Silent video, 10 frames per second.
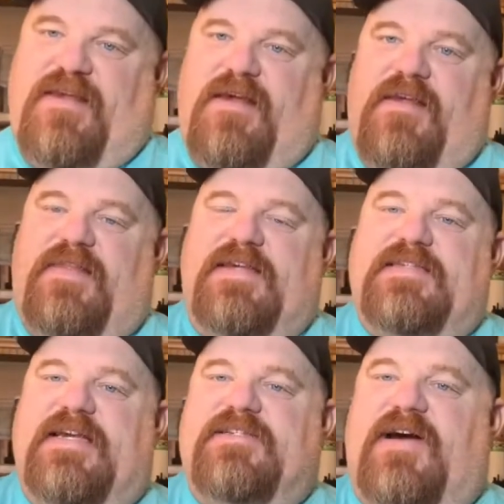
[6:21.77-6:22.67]
these
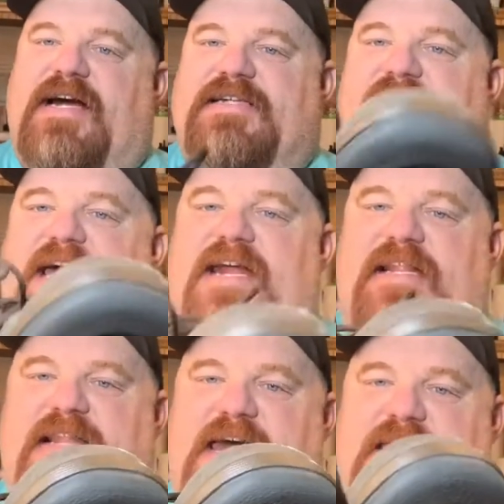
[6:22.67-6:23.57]
things are actually kind of
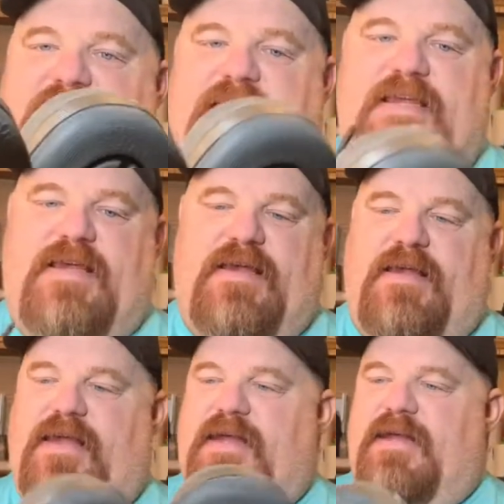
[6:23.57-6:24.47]
light,
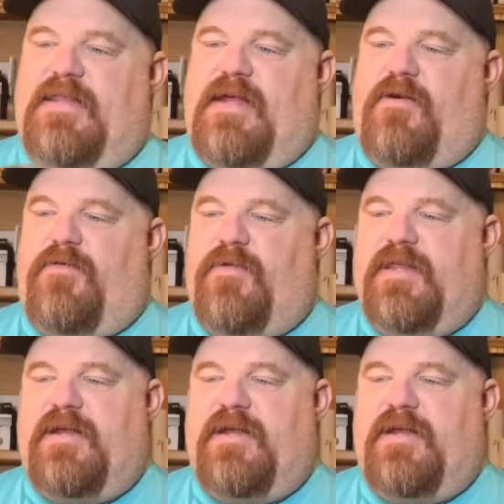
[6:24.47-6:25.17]
and they're in really good